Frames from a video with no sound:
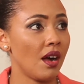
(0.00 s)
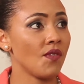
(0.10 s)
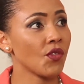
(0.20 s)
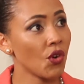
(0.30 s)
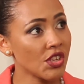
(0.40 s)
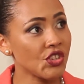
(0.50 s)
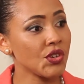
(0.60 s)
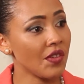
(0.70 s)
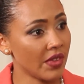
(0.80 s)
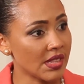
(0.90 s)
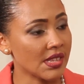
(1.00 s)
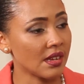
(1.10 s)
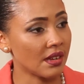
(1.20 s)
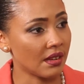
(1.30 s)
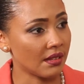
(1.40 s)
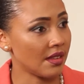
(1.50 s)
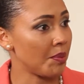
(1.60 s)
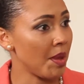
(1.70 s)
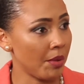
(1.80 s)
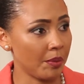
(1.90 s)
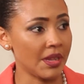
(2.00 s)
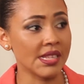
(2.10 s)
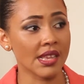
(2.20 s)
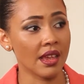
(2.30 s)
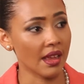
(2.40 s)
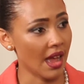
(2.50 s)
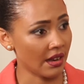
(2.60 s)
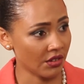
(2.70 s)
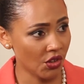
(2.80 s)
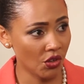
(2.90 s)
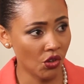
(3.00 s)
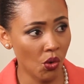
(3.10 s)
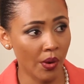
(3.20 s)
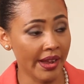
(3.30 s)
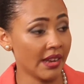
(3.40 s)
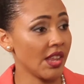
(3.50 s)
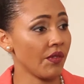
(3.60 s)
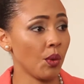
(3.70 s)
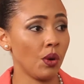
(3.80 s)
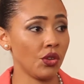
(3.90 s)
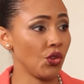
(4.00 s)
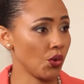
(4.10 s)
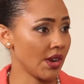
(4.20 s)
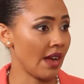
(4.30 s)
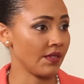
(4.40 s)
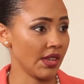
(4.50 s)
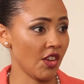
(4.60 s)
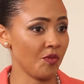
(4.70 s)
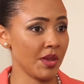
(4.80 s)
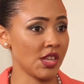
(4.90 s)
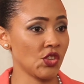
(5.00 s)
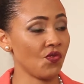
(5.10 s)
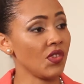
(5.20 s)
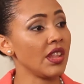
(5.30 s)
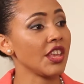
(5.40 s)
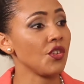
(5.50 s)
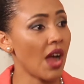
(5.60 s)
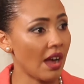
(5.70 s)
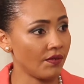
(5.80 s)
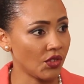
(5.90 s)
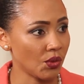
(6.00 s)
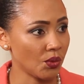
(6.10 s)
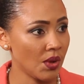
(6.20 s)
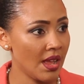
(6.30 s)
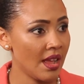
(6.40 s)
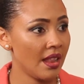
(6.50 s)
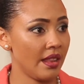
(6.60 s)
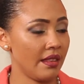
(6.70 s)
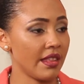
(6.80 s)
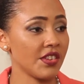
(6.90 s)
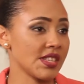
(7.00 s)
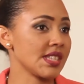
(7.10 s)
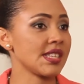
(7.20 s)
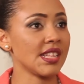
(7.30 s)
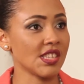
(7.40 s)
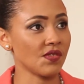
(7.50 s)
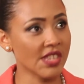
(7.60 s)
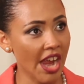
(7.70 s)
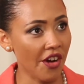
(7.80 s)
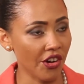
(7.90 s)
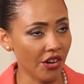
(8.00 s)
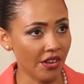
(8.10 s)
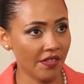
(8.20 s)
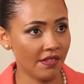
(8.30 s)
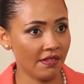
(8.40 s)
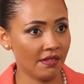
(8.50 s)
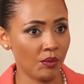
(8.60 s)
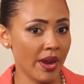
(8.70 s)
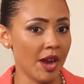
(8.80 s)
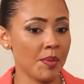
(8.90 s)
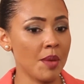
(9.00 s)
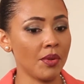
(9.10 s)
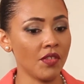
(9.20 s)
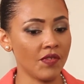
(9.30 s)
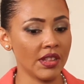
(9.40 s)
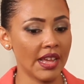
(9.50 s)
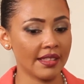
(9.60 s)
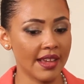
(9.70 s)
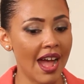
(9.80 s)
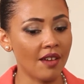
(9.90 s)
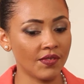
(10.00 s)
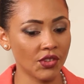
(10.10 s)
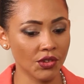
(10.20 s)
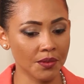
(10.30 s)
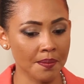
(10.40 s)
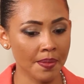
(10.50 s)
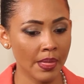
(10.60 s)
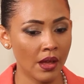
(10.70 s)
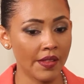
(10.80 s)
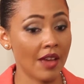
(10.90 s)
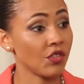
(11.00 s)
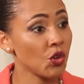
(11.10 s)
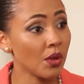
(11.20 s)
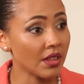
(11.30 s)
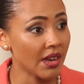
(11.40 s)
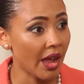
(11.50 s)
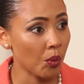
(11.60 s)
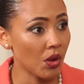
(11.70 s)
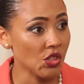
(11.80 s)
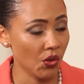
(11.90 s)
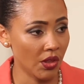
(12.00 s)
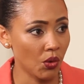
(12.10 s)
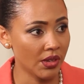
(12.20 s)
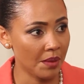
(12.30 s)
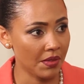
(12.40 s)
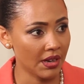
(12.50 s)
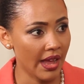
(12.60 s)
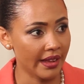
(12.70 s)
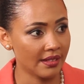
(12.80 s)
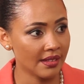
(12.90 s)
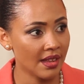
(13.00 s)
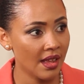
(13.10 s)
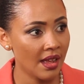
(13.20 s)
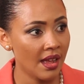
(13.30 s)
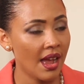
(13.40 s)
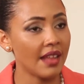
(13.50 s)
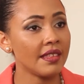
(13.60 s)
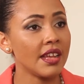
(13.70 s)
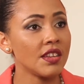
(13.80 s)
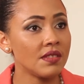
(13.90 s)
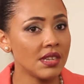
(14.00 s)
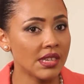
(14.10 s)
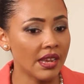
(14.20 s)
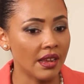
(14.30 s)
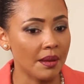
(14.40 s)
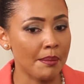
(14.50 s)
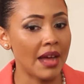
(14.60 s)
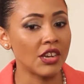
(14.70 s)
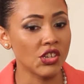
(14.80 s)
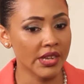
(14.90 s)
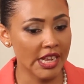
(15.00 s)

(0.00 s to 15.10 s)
of course you give in to people pleasing and going and giving what you don't have to give because you feel like you have to. There's a sense of terror where people feel like they have to do what the client wants or they don't keep the client. At the end of the day, managing